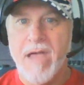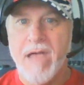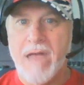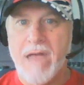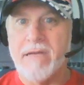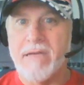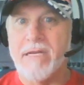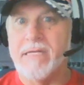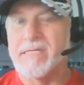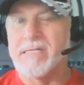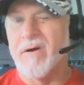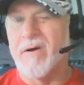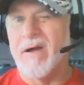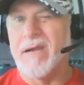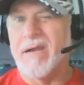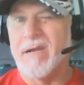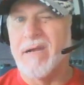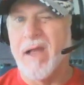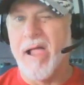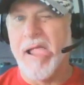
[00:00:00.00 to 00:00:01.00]
and he's
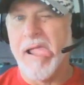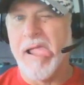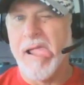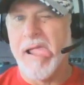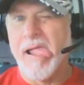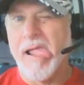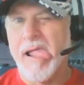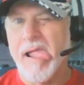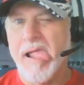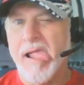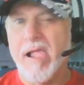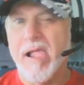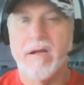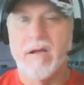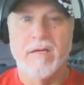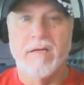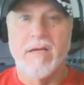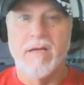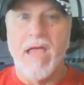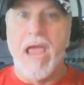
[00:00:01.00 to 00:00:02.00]
going,
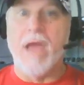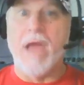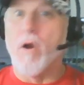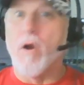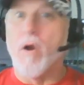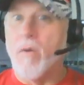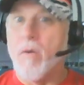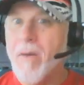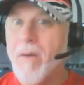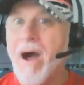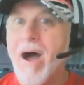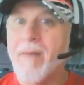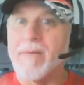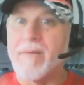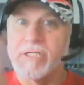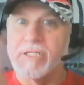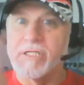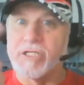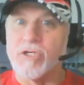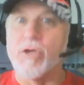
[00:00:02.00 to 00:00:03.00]
and
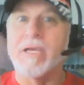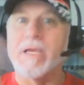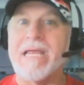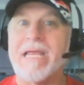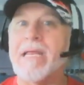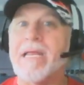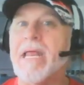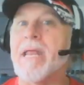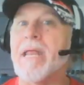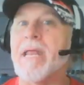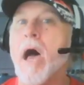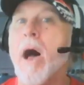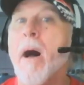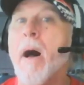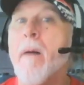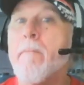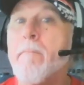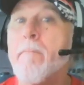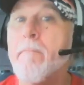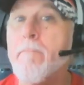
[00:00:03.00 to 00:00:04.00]
Obama's looking in
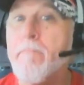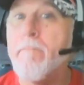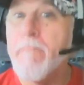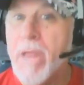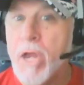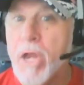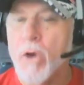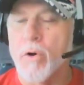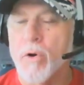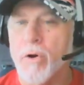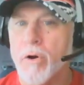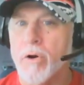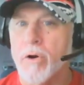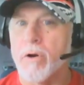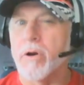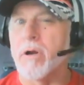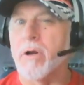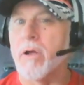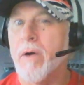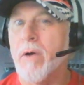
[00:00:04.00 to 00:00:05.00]
a
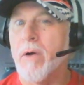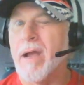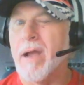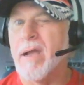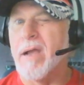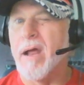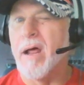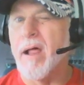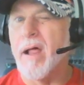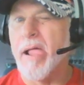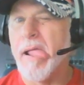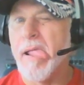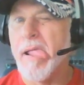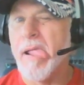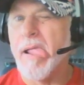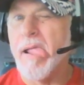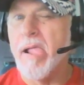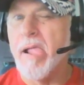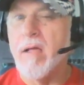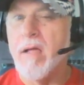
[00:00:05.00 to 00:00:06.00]
mirror going,
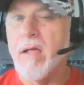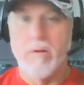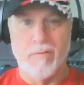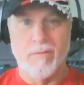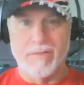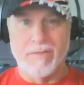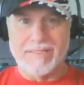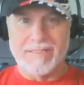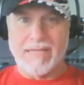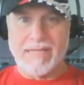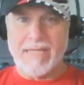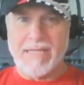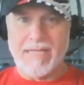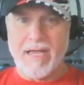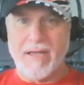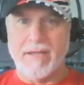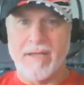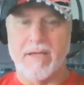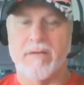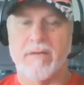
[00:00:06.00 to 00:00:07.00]
what does that
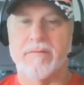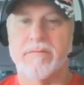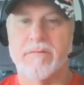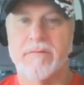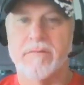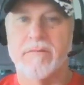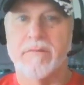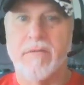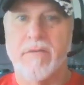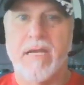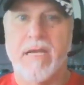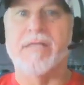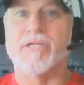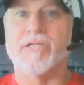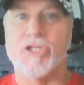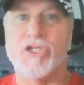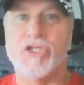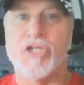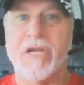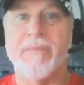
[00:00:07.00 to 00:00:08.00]
tell you? He's
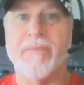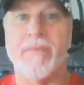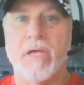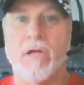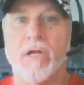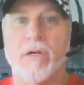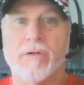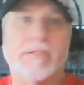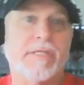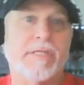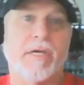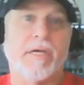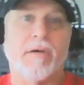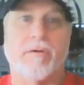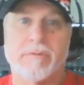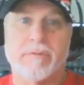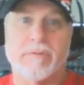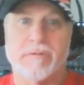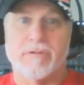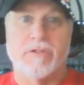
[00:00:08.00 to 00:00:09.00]
a sheep killer
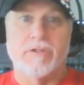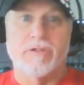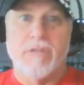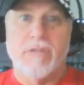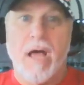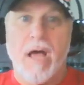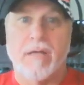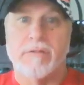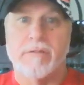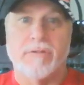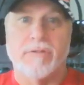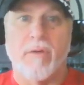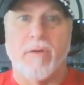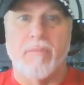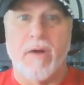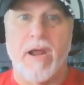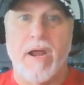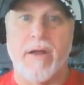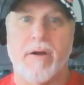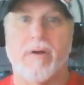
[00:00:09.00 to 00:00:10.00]
too. Duh, no
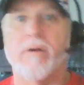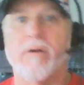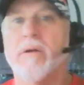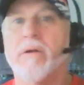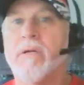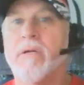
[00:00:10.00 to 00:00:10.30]
brainer.